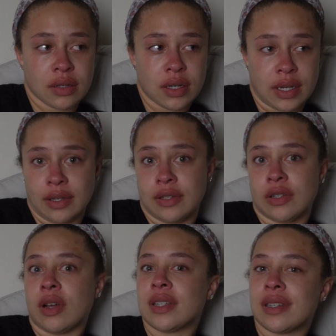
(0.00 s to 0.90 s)
I
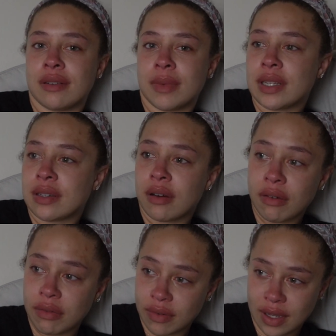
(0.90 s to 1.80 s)
exhausted myself.
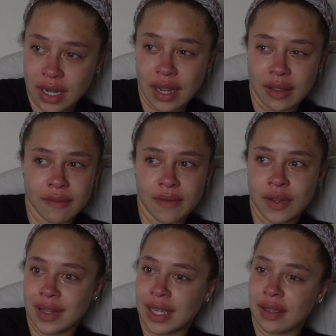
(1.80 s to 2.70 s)
And I feel
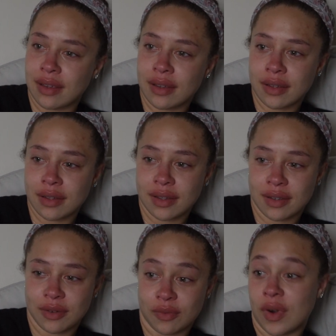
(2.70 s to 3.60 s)
like
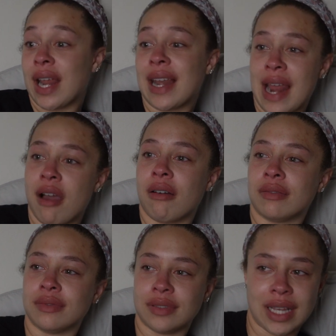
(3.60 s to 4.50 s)
right now,
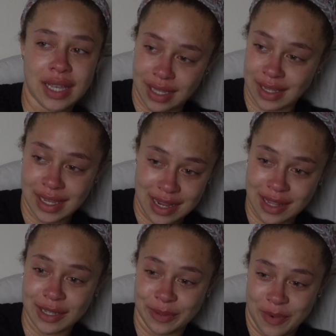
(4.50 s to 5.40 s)
like in
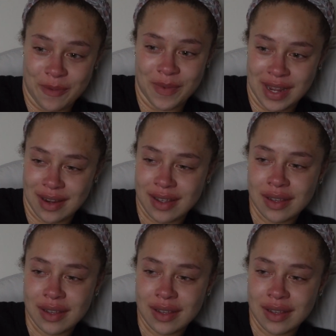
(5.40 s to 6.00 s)
this moment,